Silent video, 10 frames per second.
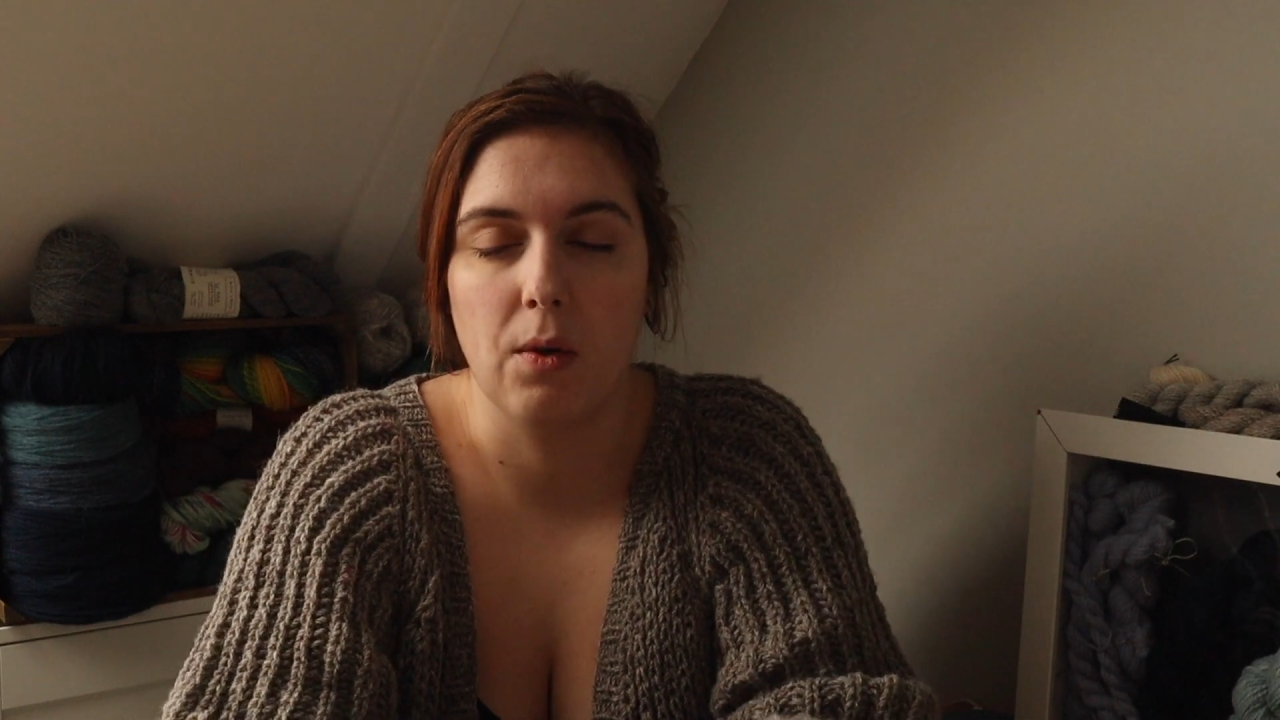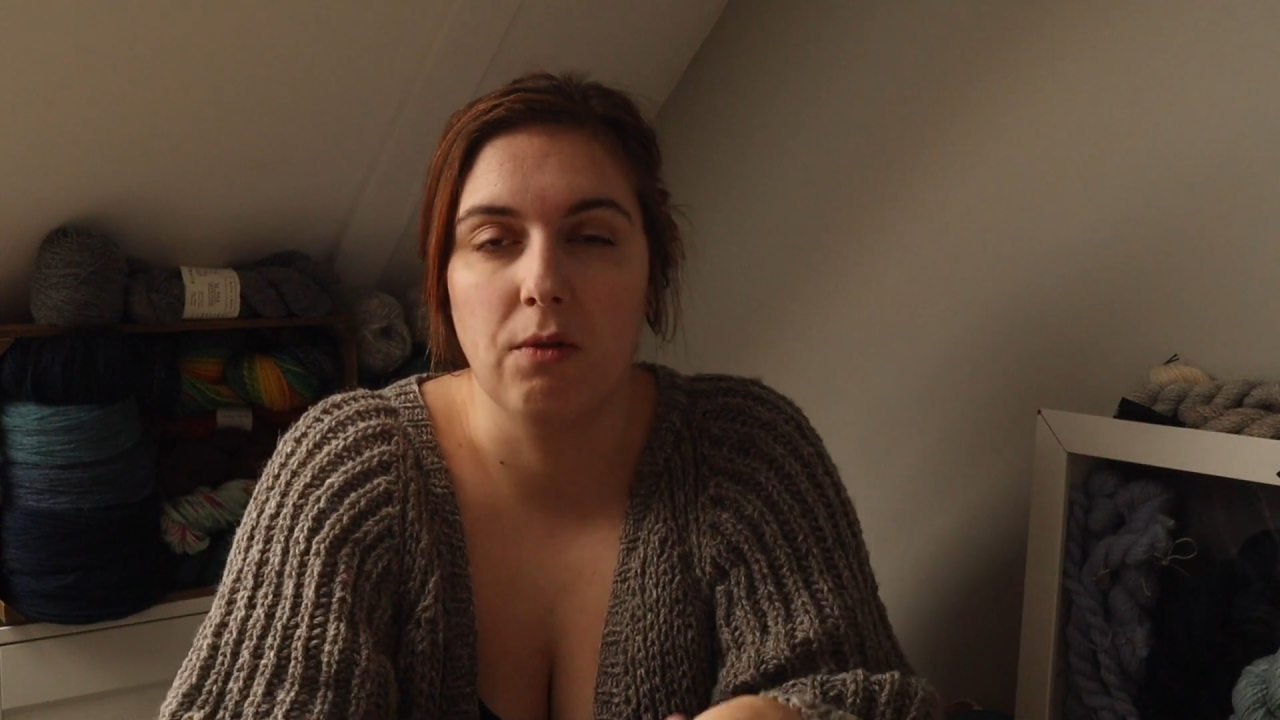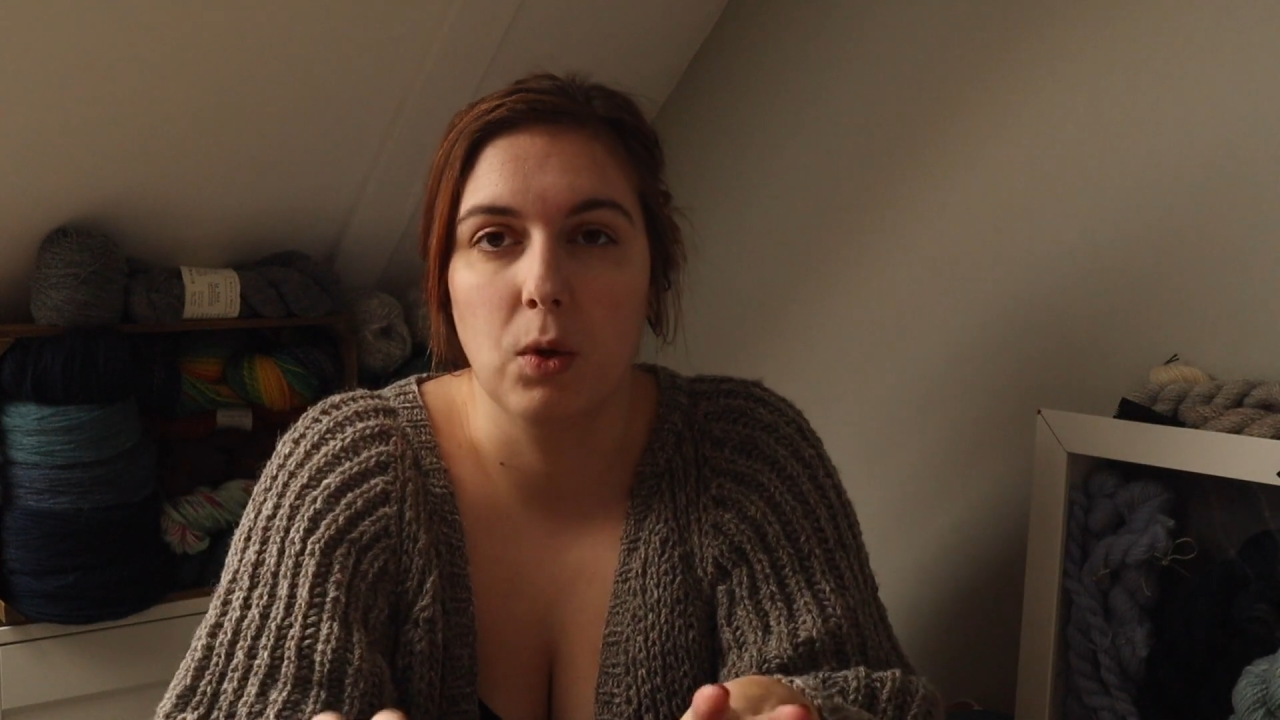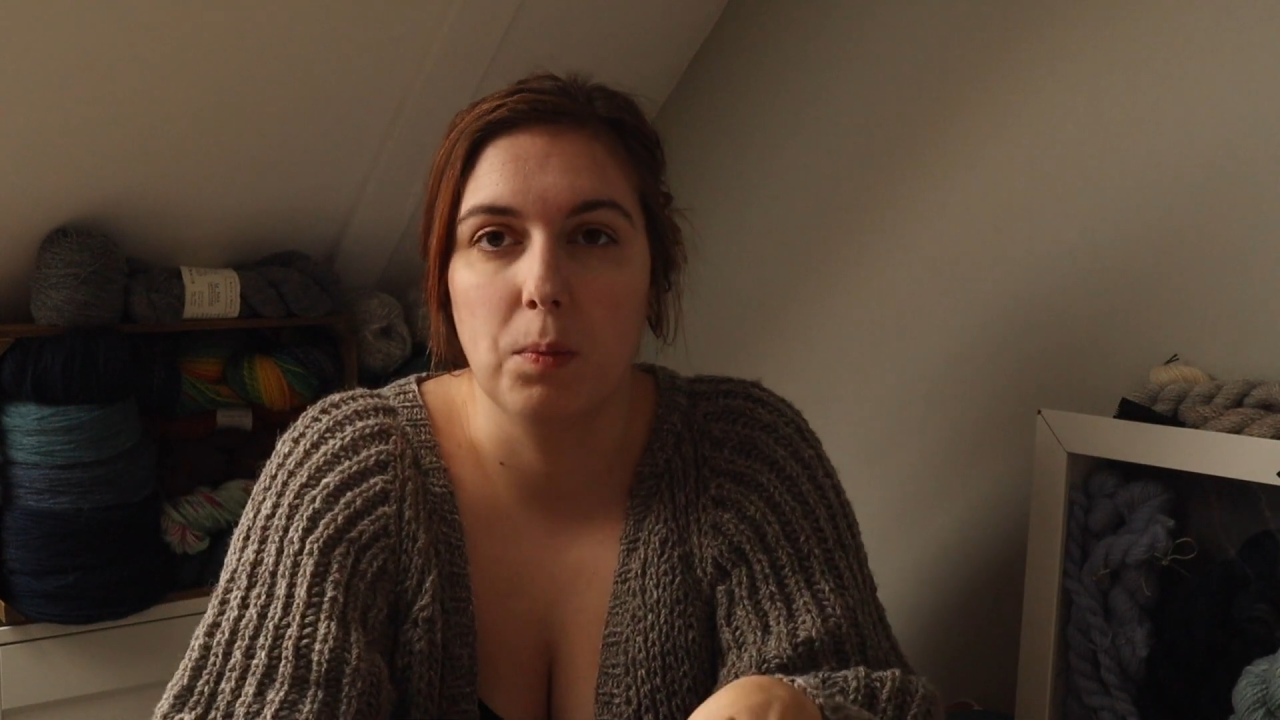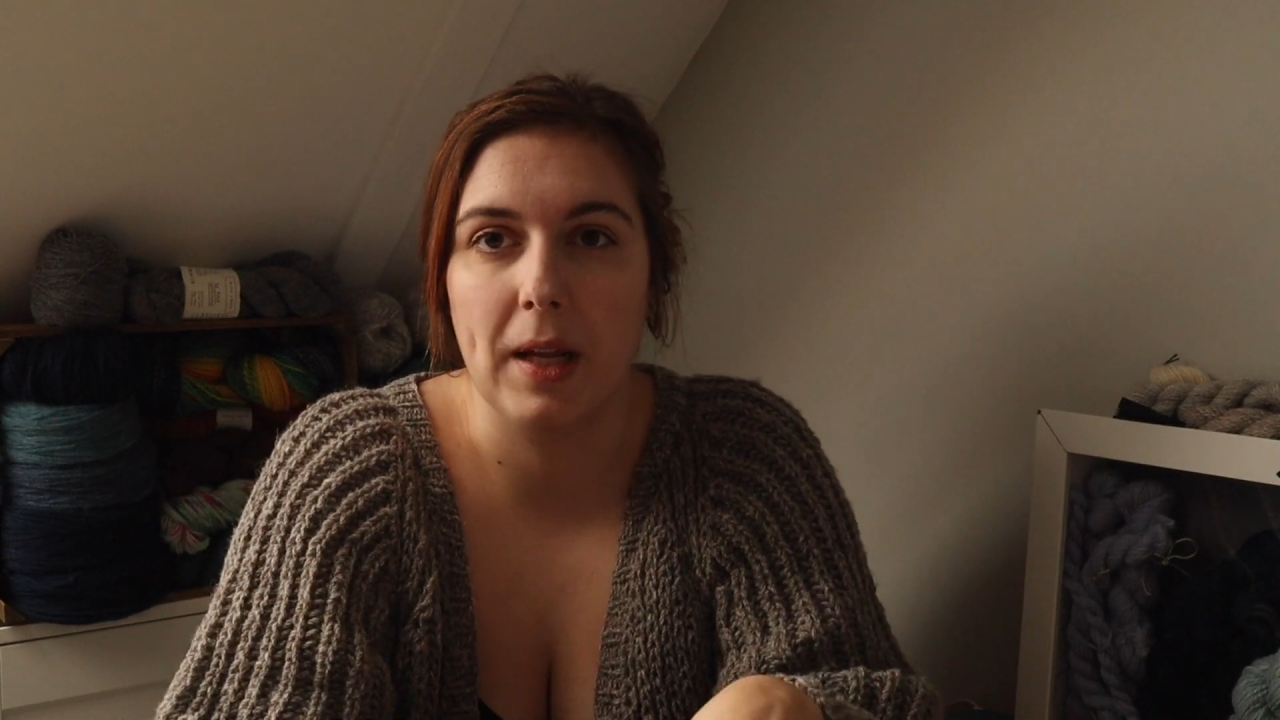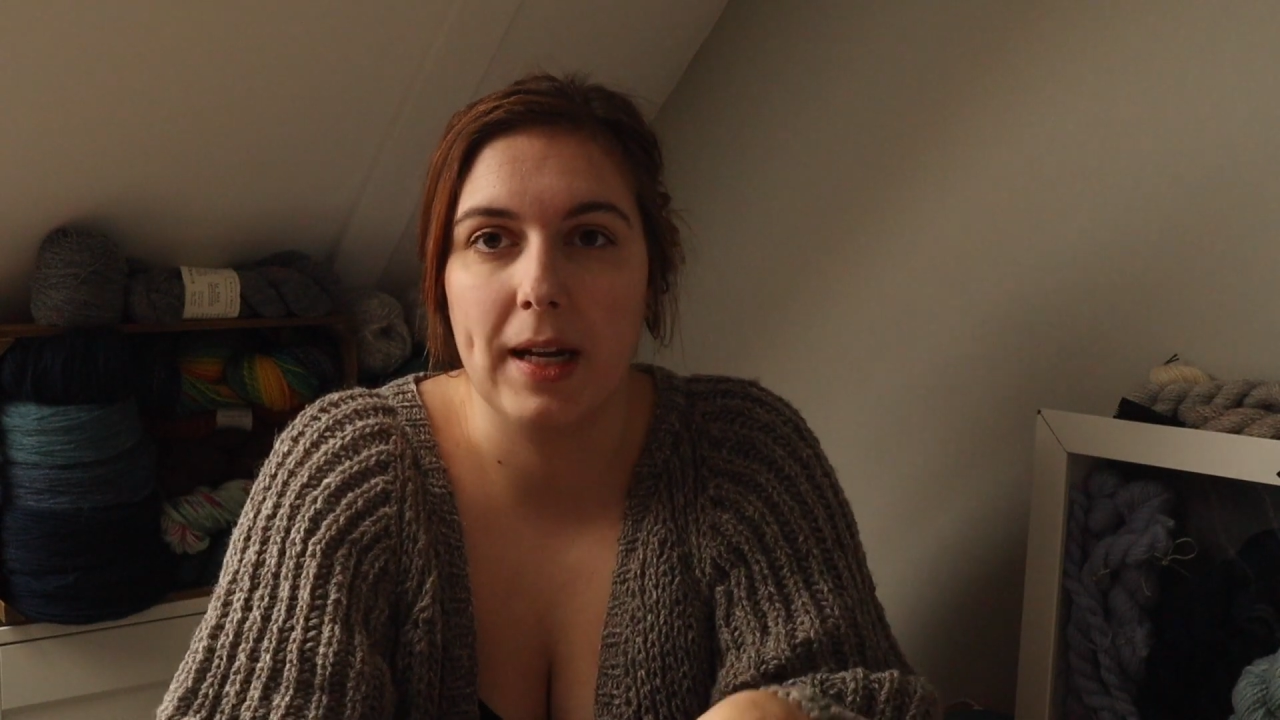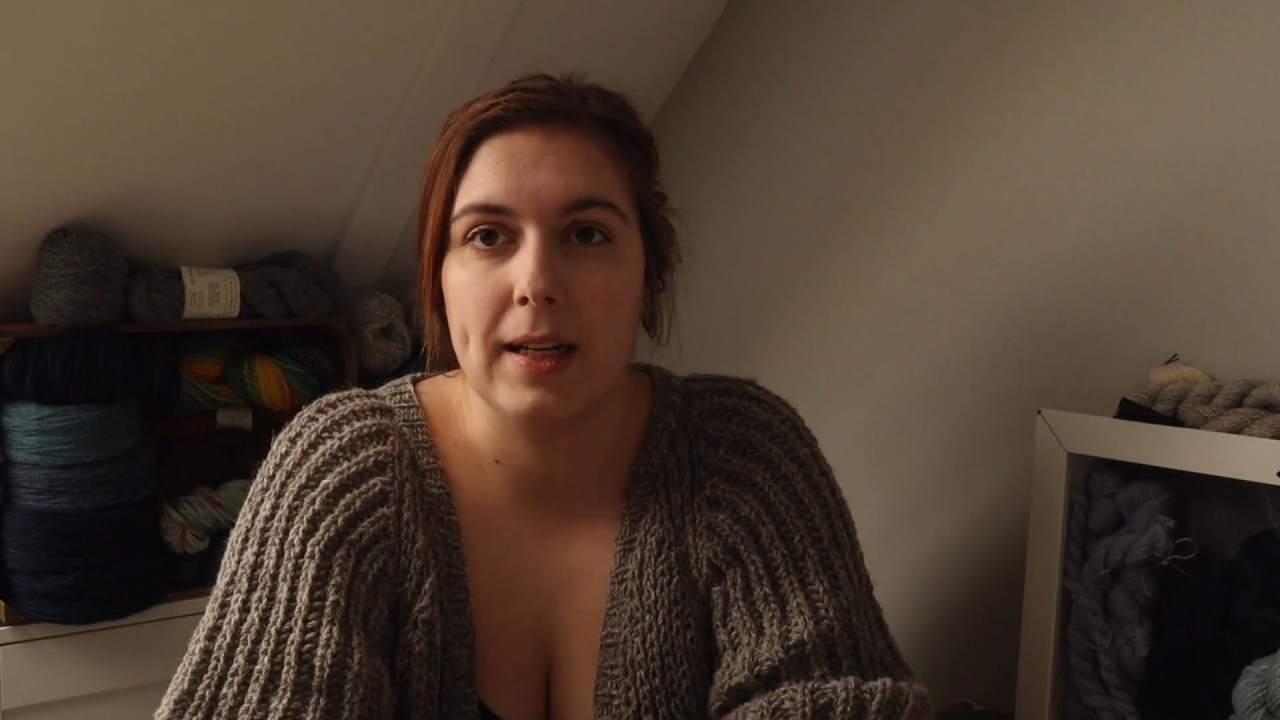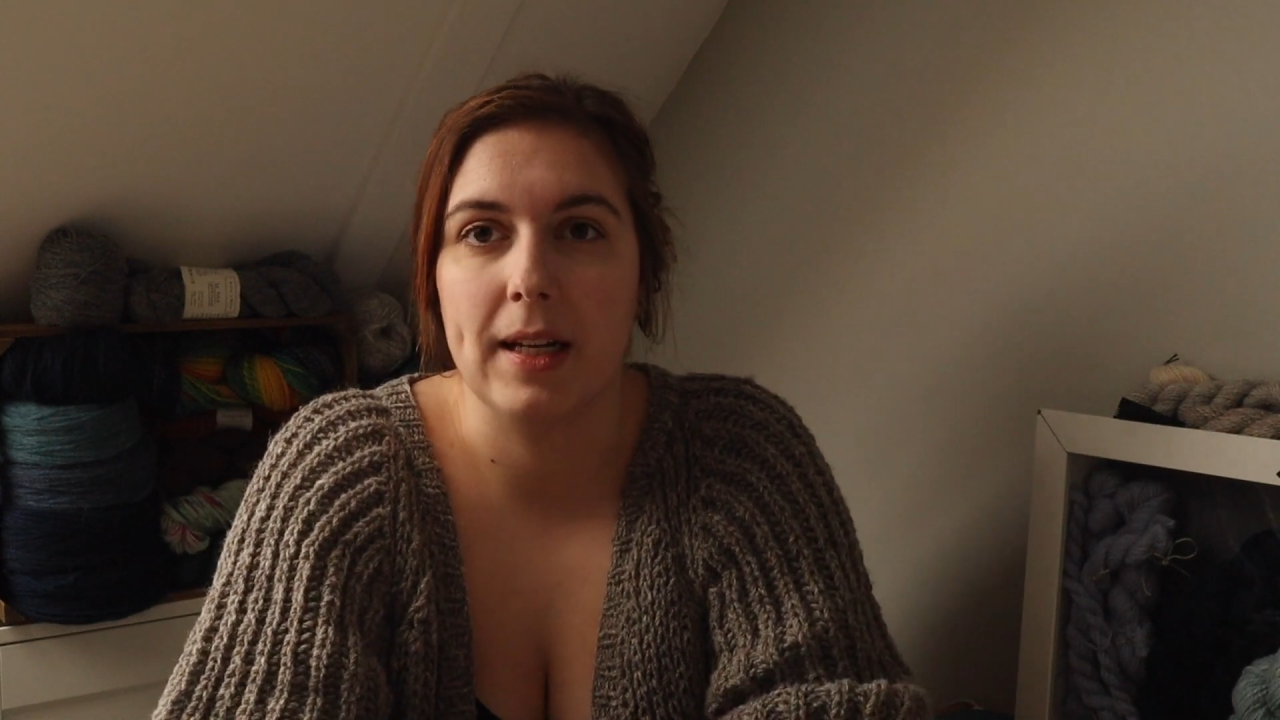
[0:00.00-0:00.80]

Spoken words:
Wolwerkjes